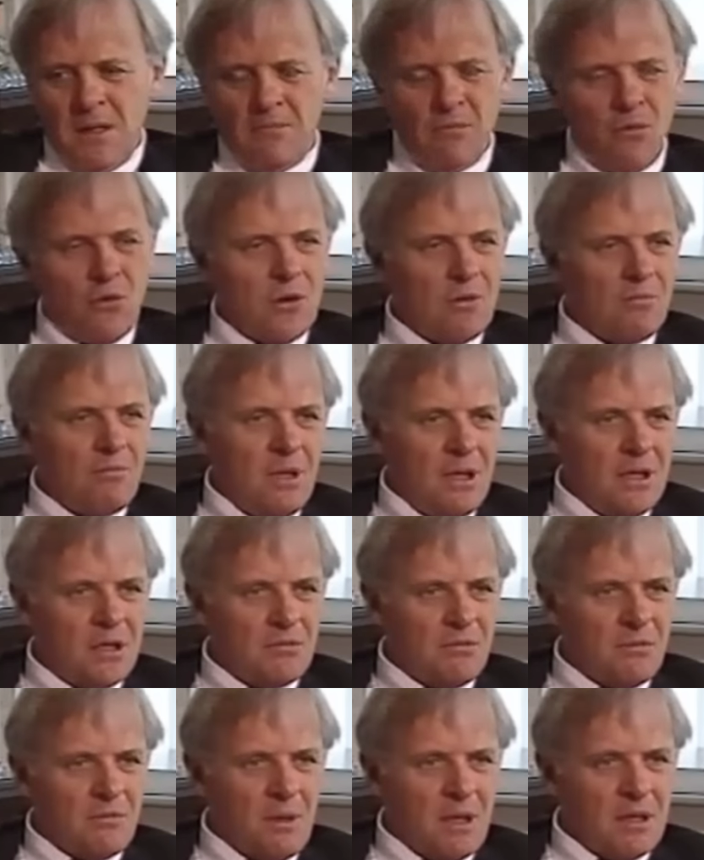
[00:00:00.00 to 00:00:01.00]
more at
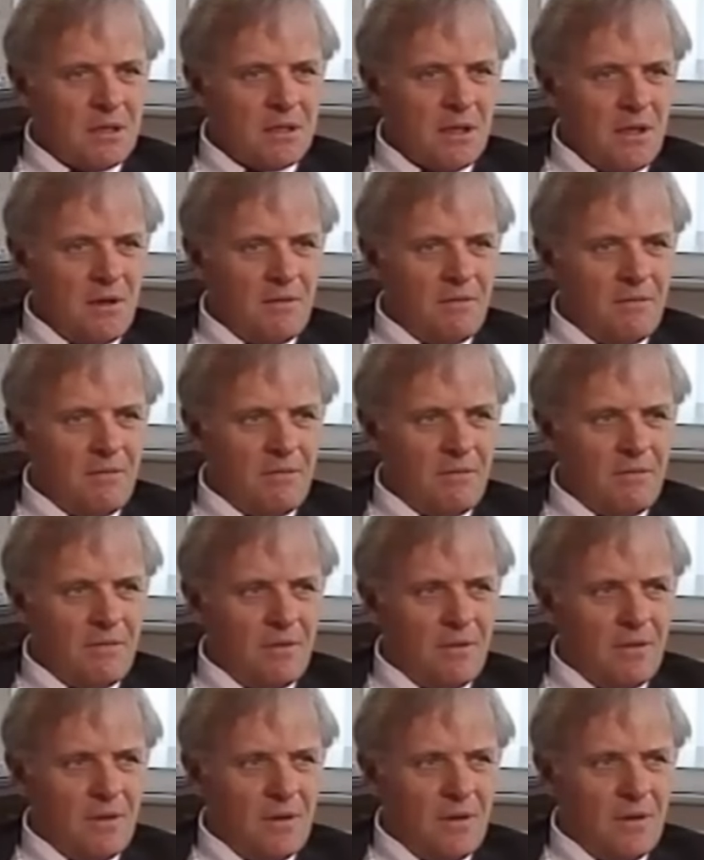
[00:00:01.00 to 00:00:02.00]
peace with myself.
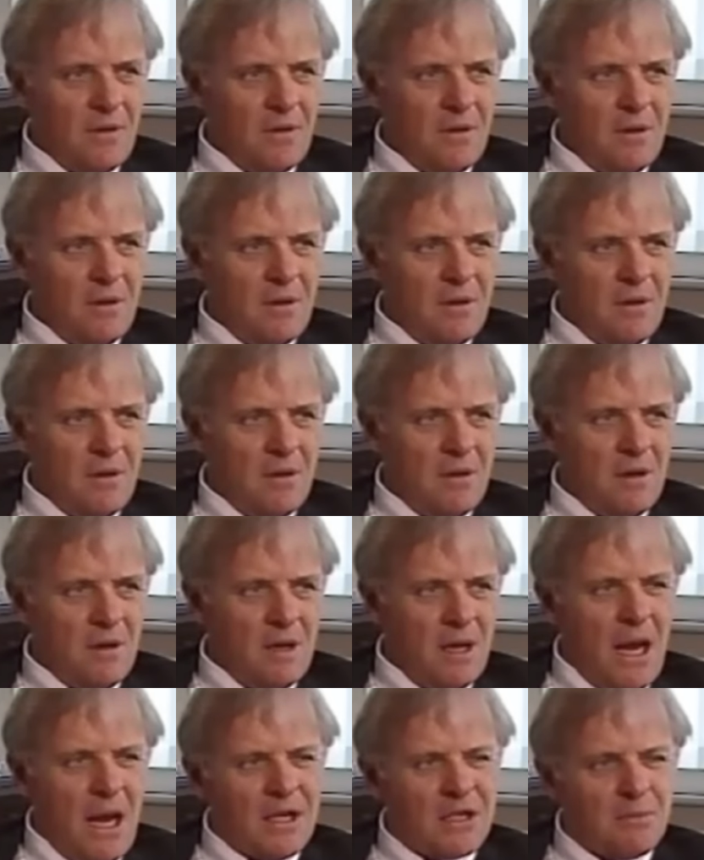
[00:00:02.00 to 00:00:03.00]

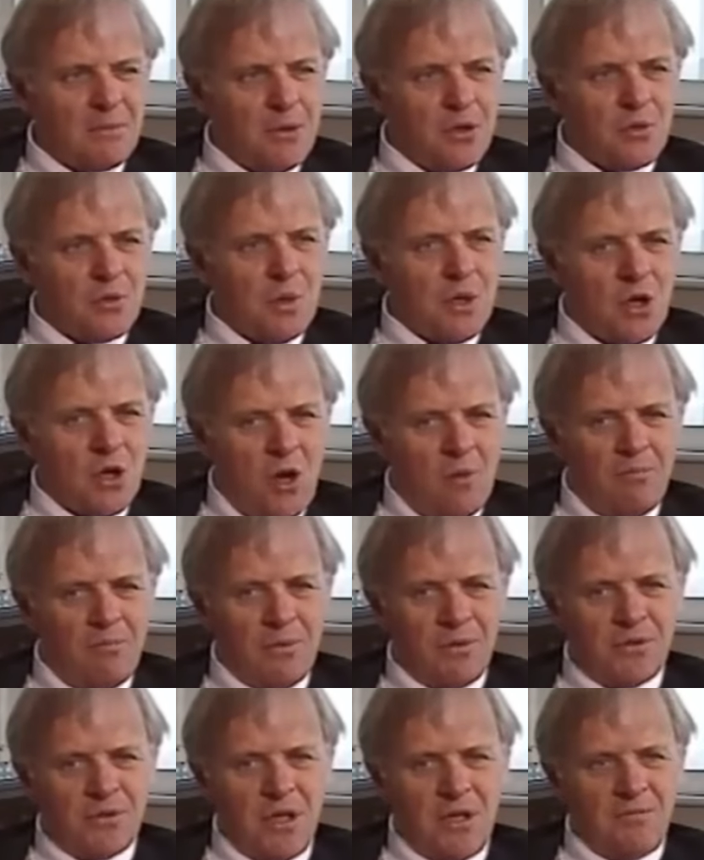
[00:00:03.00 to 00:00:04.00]
I suppose we
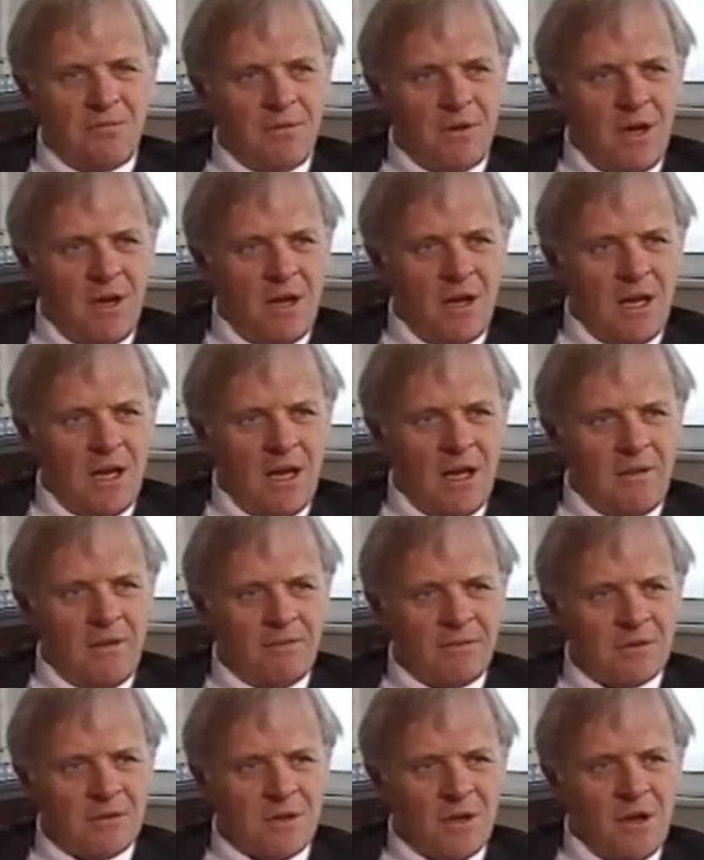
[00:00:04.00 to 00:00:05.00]
compensate for our
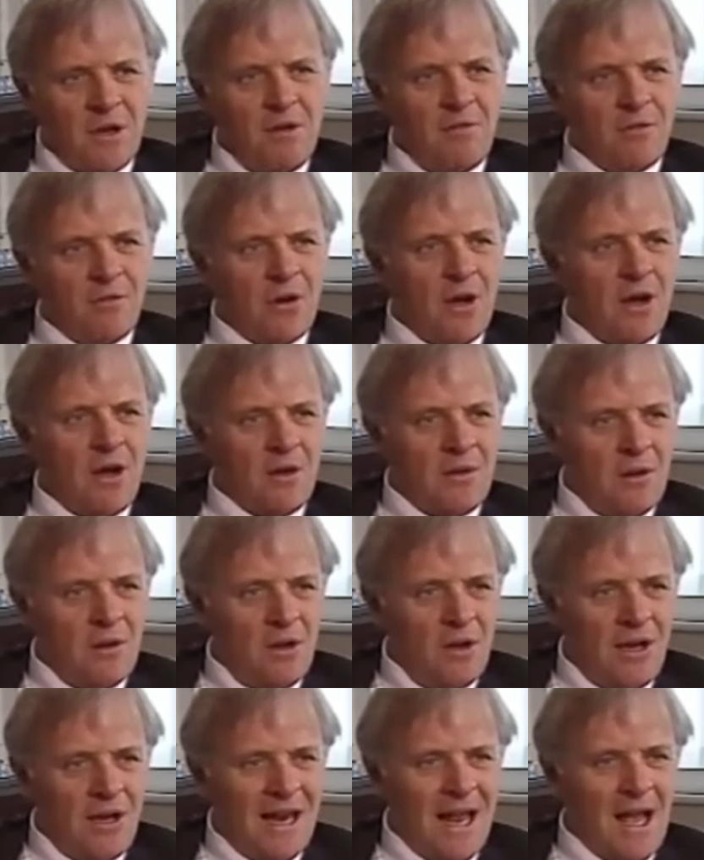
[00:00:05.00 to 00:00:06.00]
lives, for our
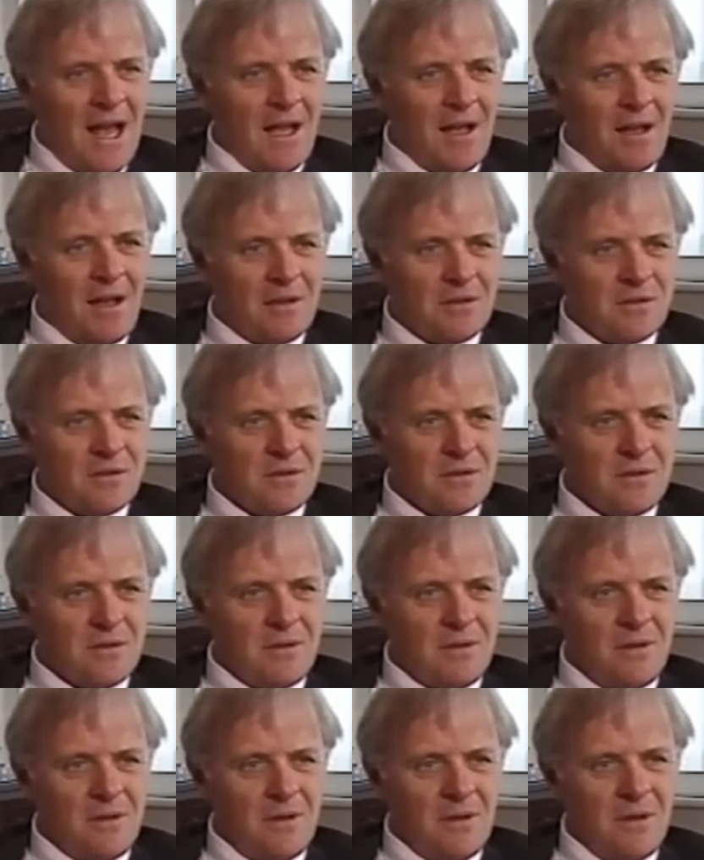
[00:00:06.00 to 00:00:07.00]
lacks,
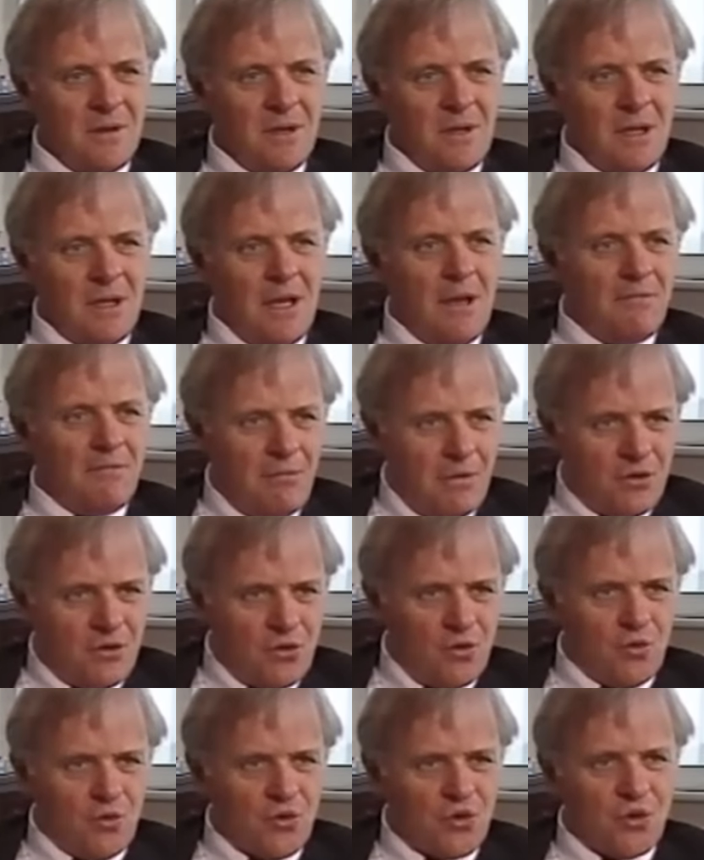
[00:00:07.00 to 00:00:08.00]
if we
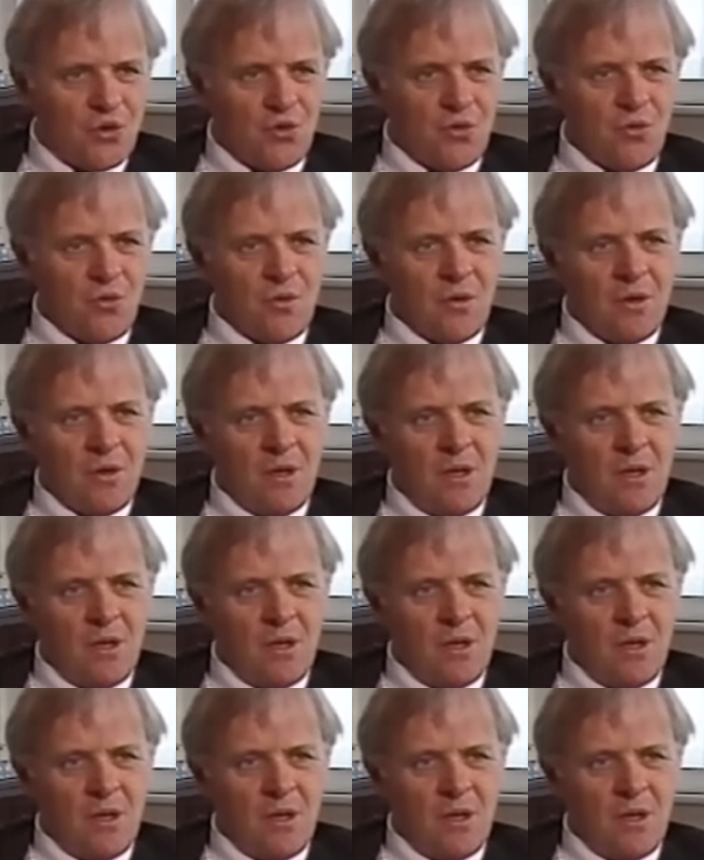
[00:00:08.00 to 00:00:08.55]
choose to.